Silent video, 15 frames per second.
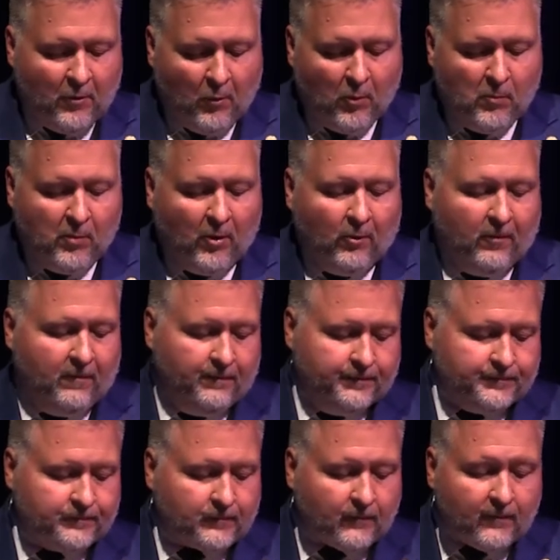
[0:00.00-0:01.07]
Noah Bull,
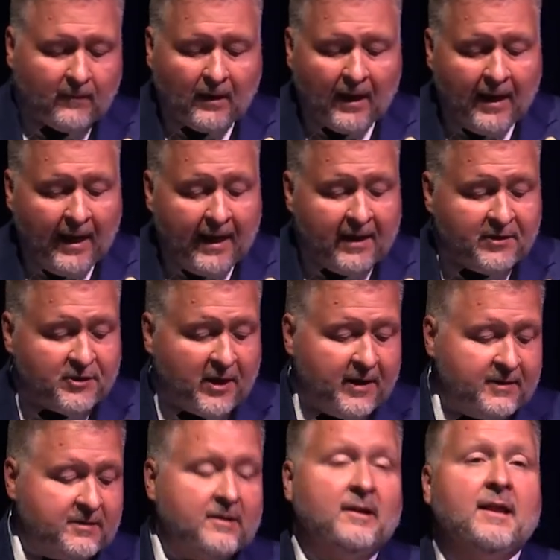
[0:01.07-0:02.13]

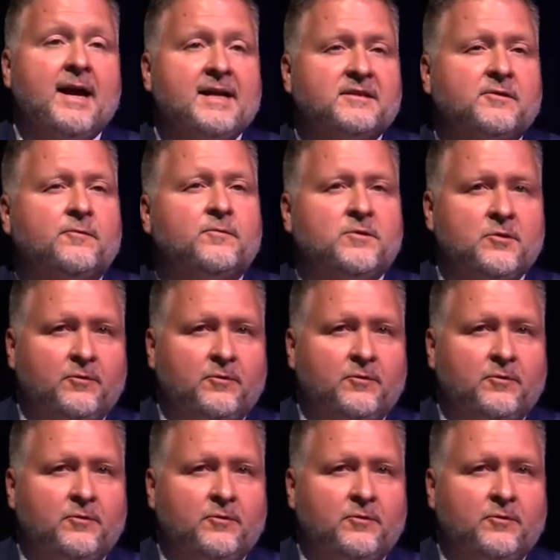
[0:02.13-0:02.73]
AHS class of